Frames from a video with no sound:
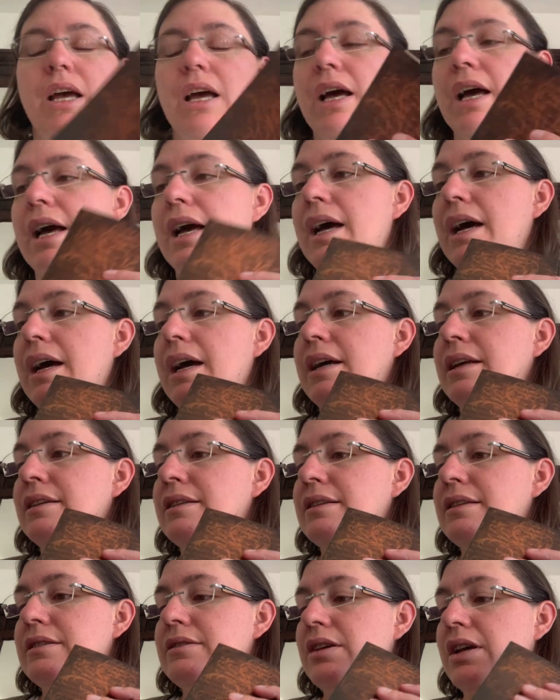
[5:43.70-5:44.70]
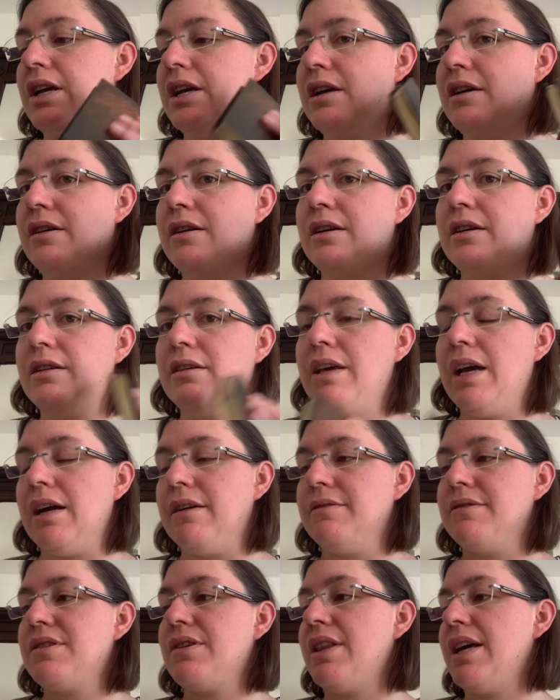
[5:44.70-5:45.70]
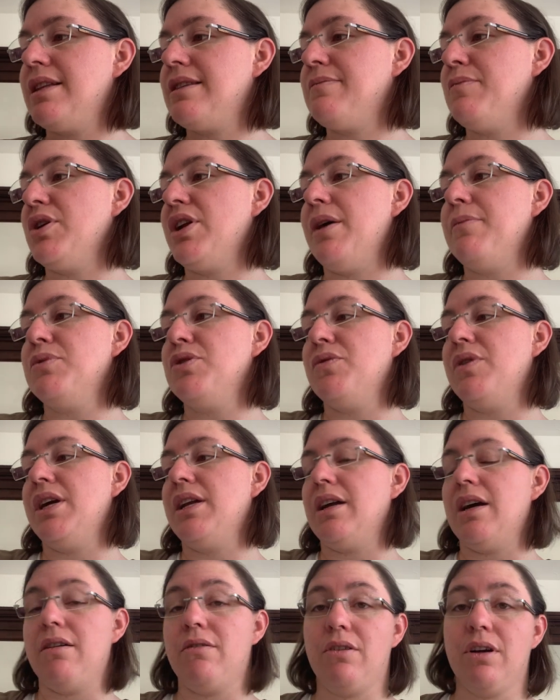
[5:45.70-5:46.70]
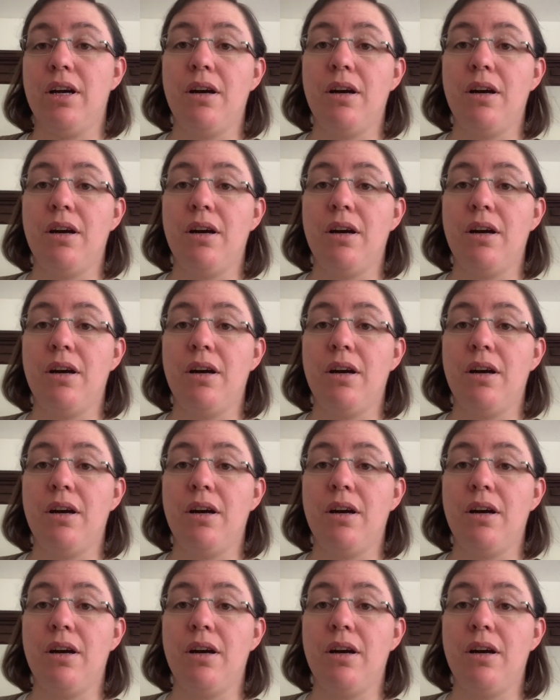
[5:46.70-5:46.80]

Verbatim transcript: And yeah, so that's what I'm doing now.